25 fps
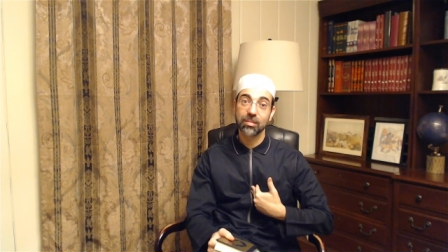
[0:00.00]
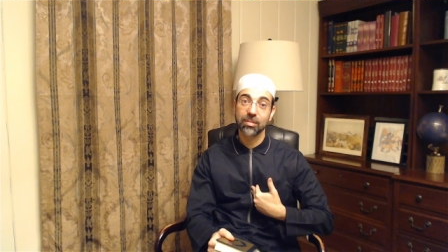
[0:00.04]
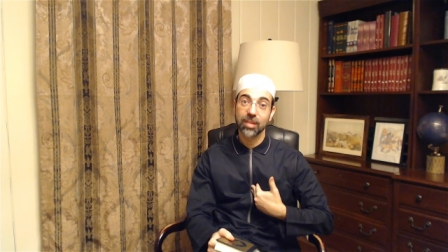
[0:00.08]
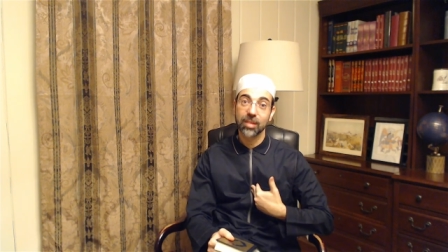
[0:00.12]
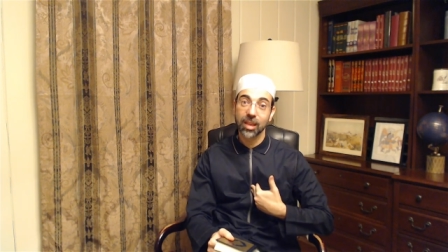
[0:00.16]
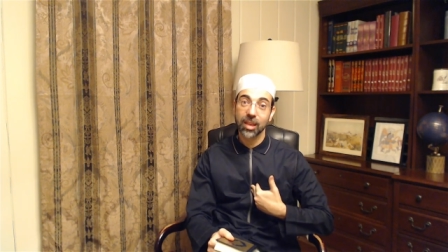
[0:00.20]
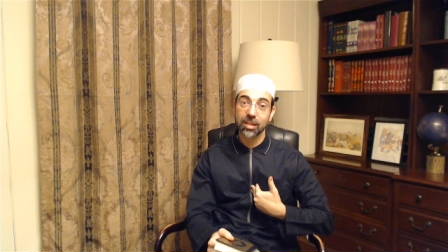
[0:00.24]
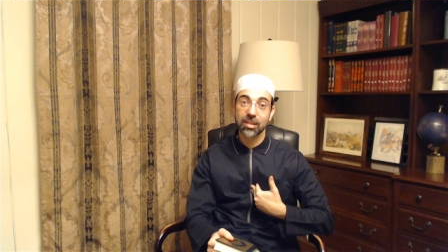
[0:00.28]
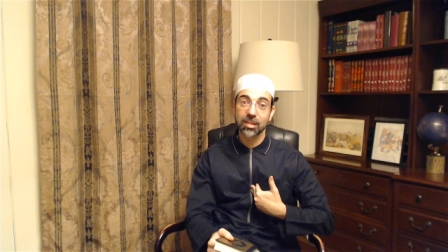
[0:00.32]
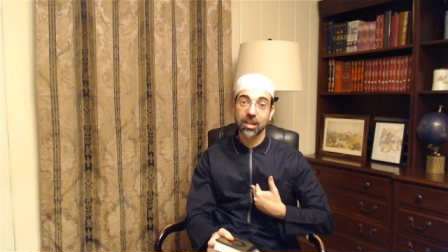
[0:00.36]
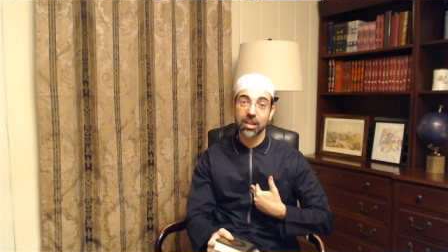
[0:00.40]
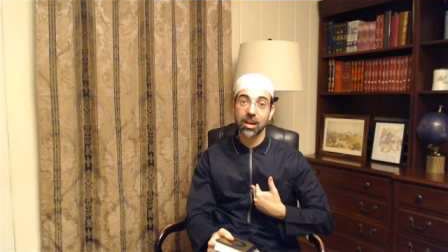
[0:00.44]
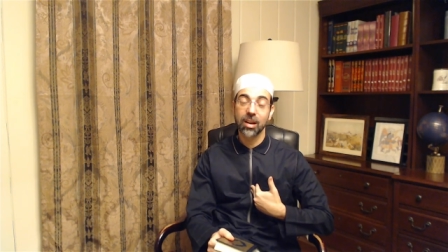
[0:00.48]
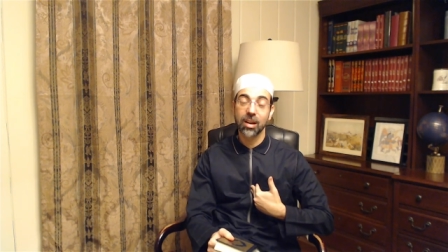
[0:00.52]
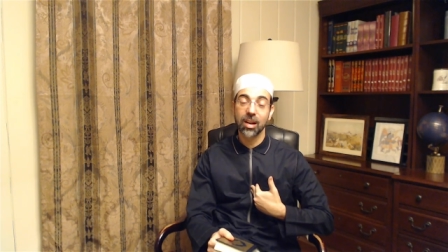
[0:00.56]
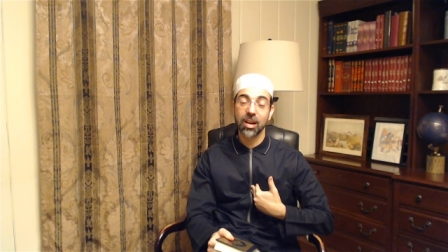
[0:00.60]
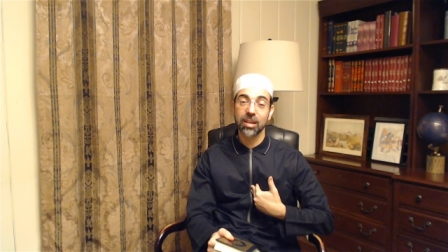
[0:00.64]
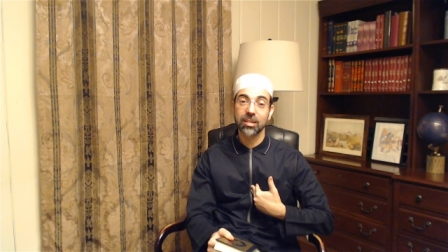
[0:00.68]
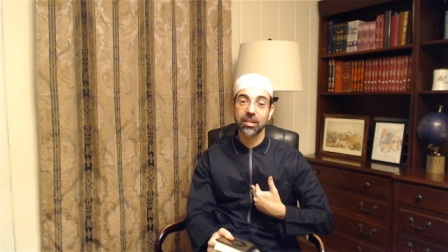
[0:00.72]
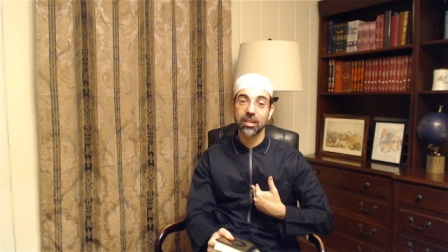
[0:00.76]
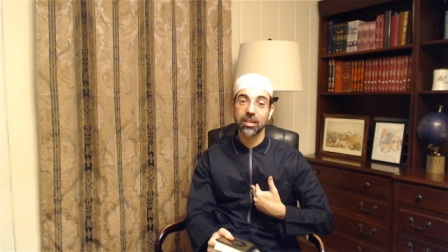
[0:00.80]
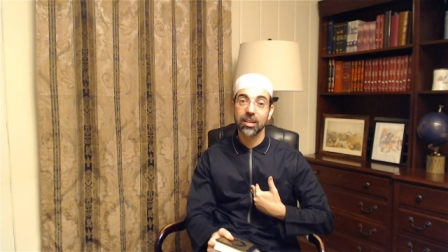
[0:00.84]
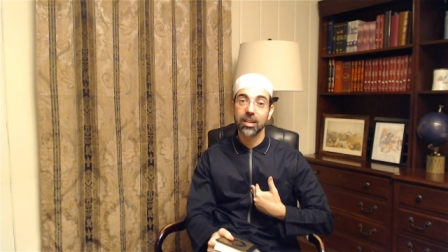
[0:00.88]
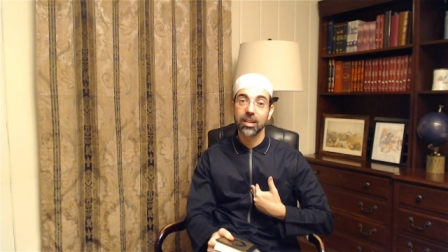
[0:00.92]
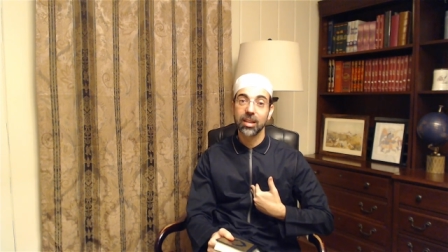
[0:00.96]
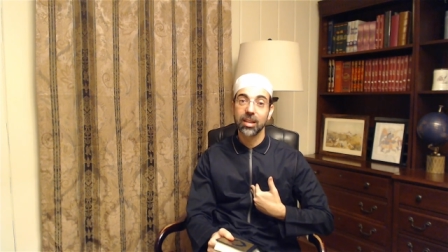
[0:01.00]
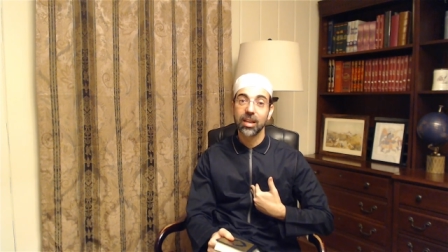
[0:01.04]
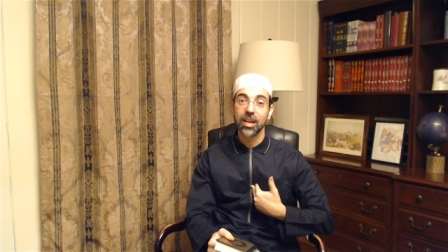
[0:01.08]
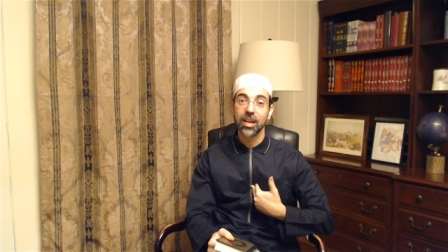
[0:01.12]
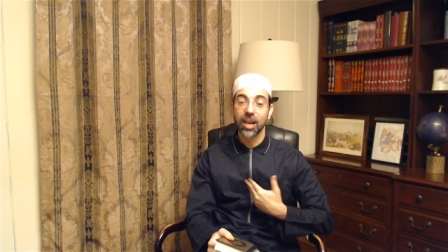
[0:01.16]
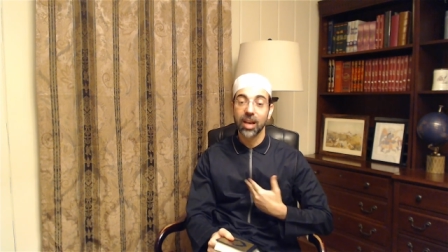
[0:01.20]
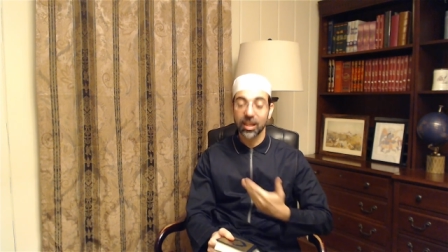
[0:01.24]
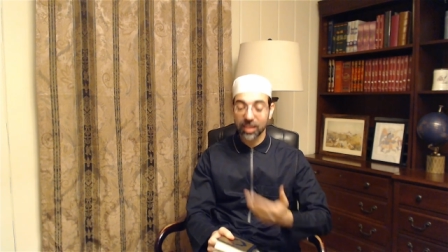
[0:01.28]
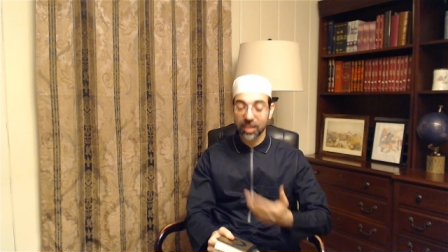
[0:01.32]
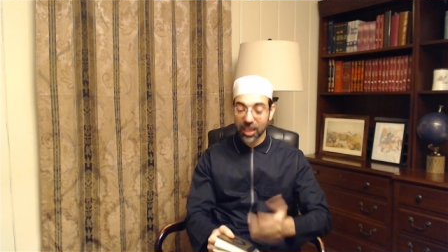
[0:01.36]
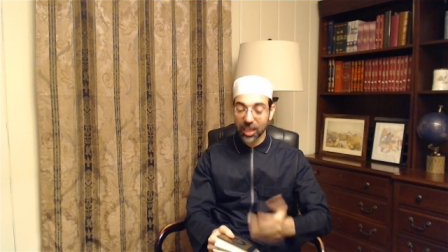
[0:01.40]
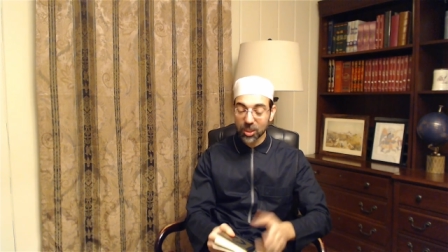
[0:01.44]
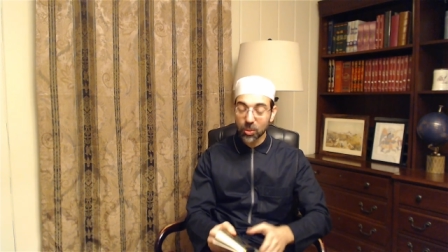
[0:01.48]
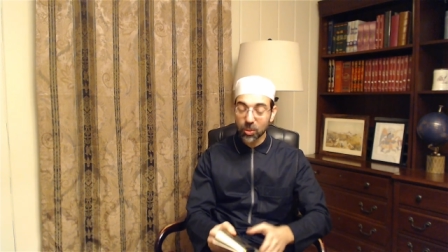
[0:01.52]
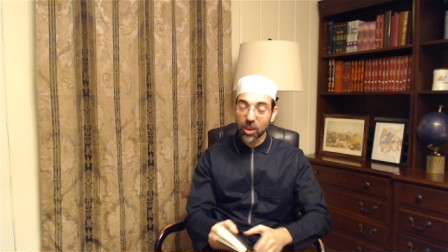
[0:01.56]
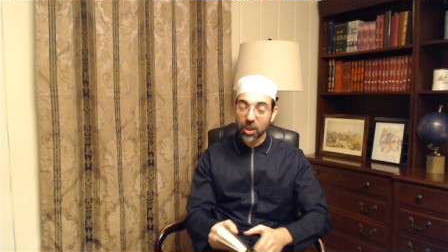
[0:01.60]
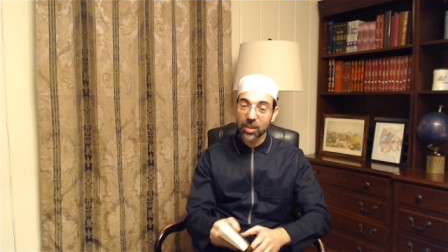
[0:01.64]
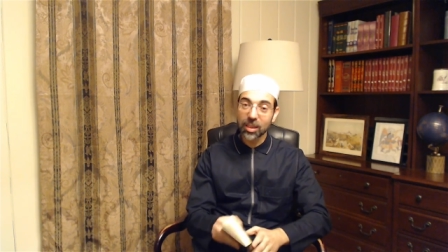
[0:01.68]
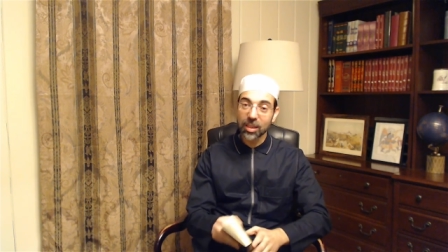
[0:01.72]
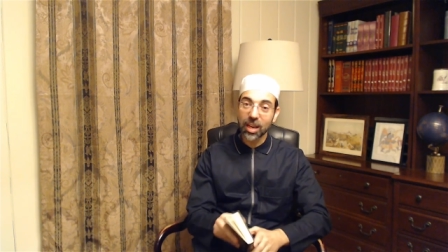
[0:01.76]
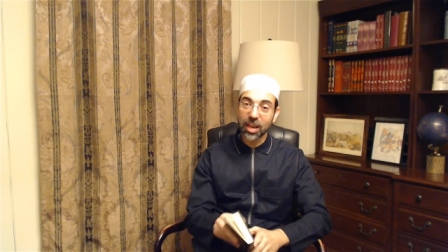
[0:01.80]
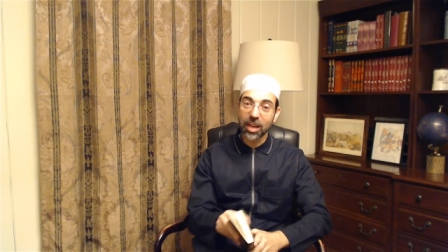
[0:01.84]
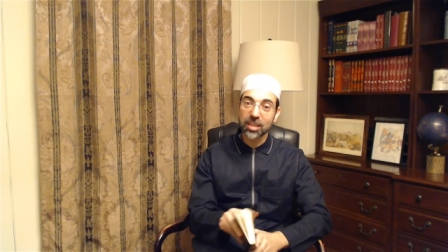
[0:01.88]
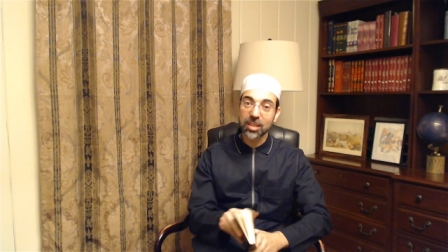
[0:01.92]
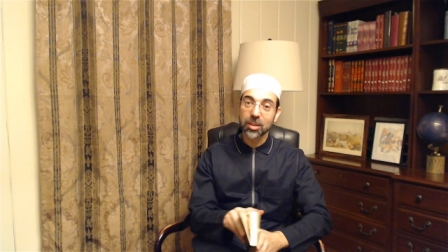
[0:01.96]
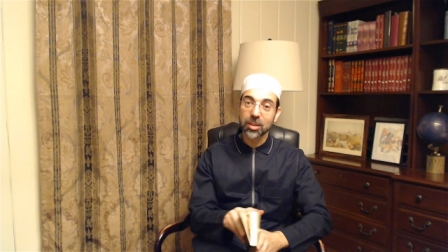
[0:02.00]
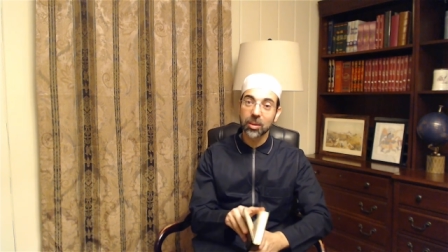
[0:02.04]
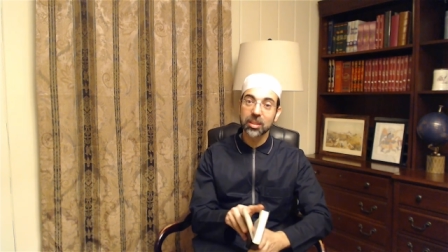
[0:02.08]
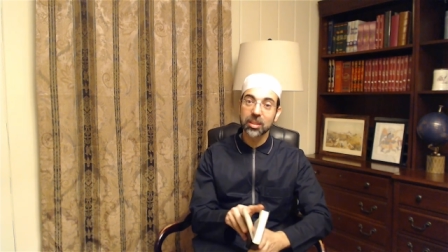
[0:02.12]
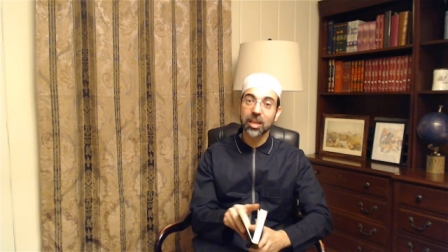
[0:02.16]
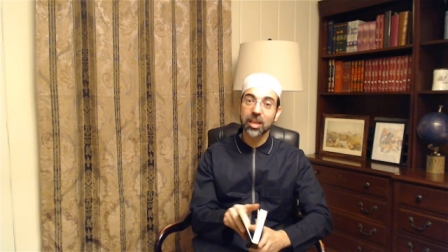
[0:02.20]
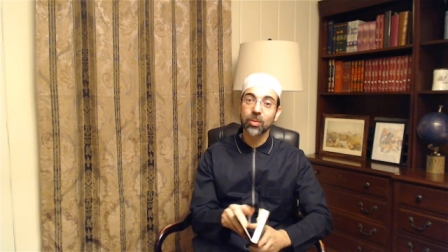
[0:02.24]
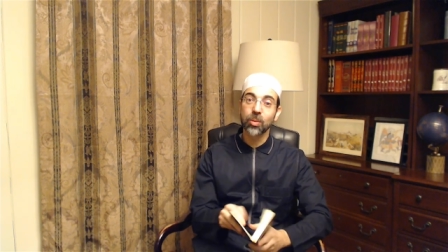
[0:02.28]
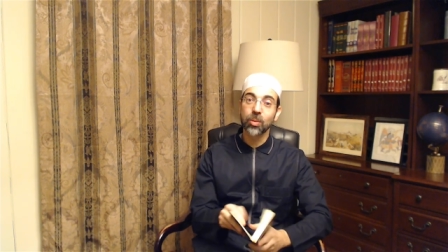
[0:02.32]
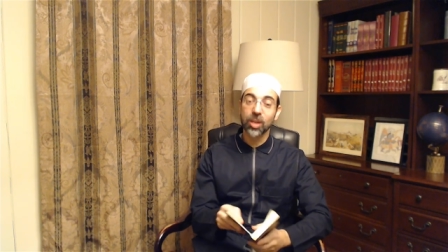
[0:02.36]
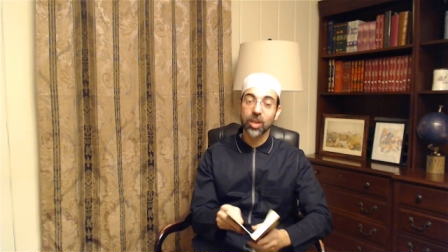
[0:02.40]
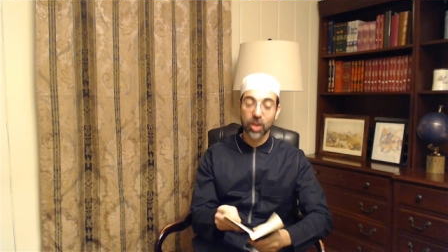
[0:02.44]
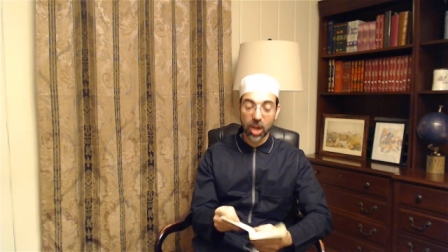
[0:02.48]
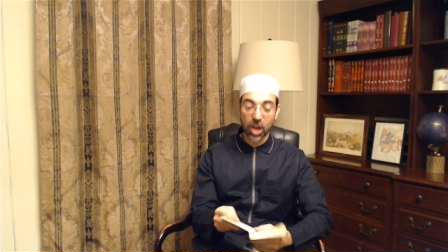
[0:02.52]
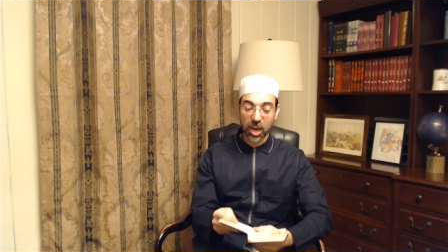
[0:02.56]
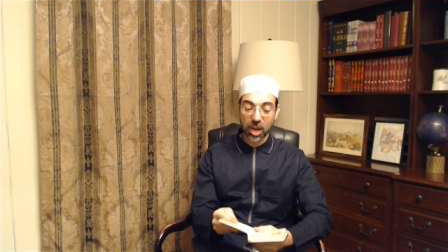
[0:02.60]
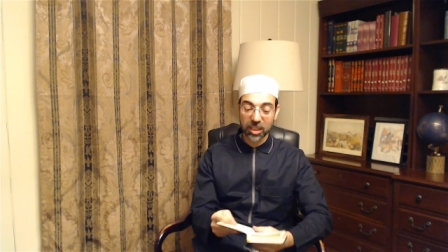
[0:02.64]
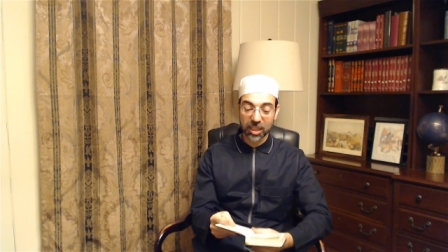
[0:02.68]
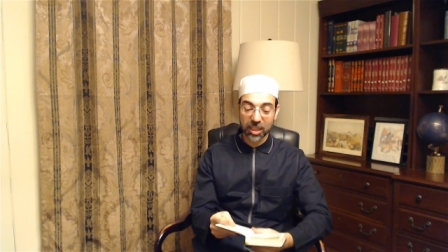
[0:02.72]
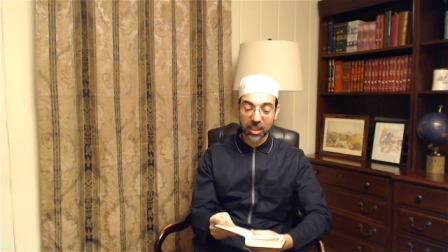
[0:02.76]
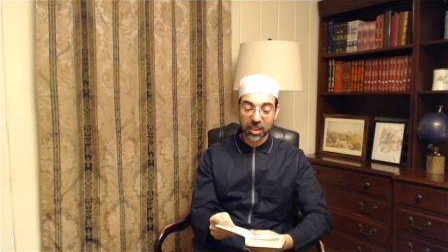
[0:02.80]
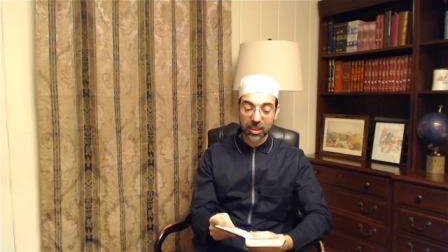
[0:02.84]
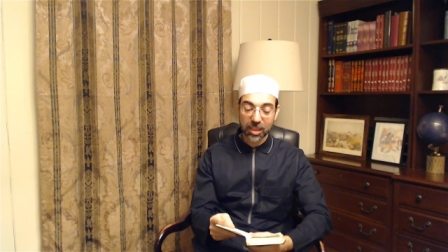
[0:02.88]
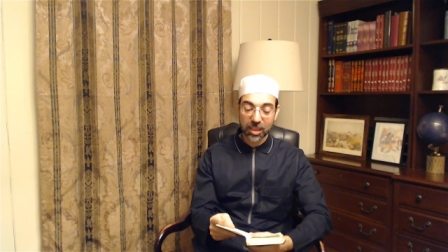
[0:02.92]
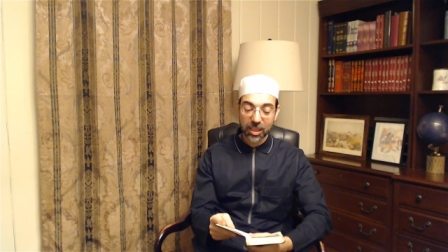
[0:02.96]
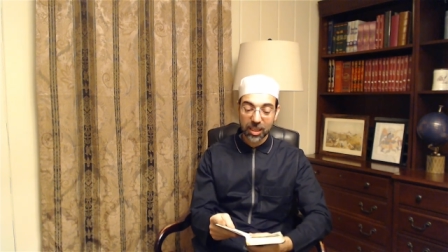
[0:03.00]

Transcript: It's the heart. And that's what Allah Azza regarding